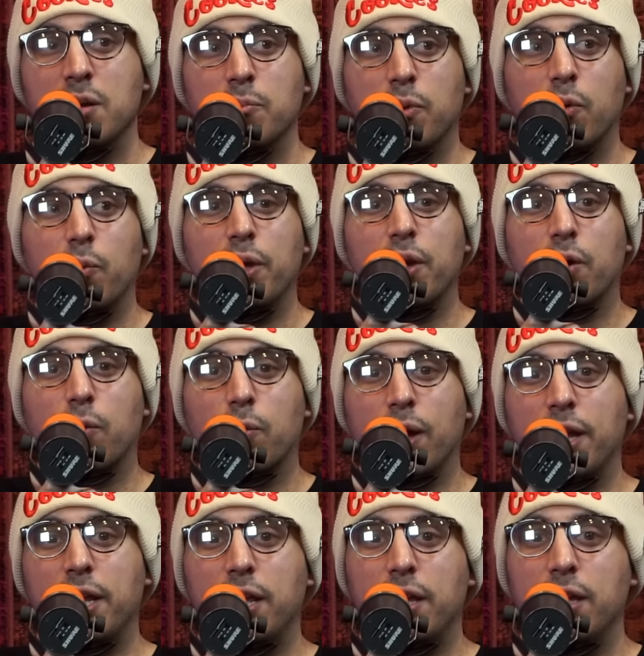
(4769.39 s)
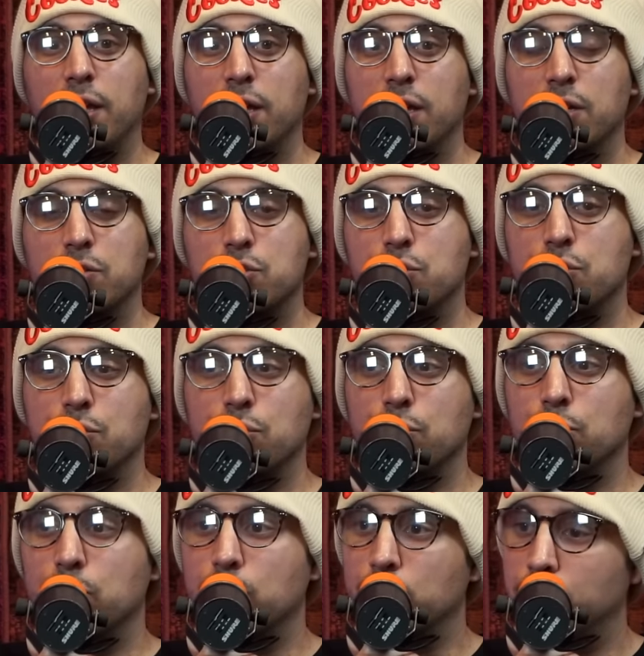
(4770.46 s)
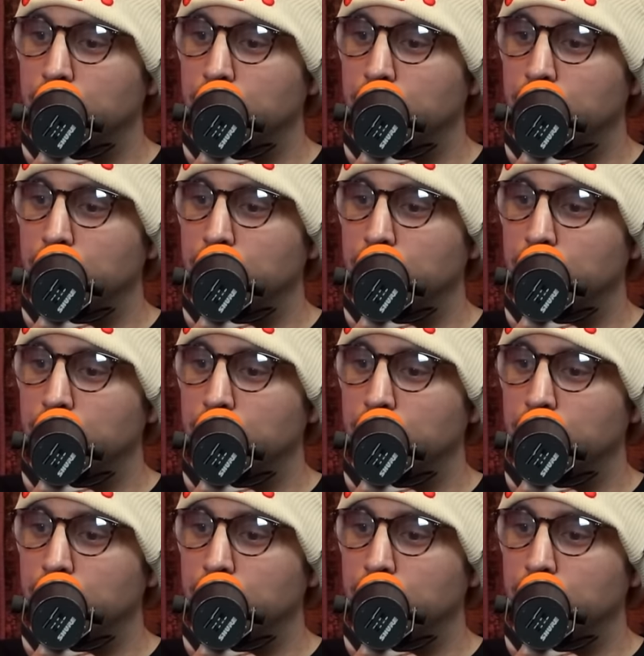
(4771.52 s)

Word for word: but we are ready to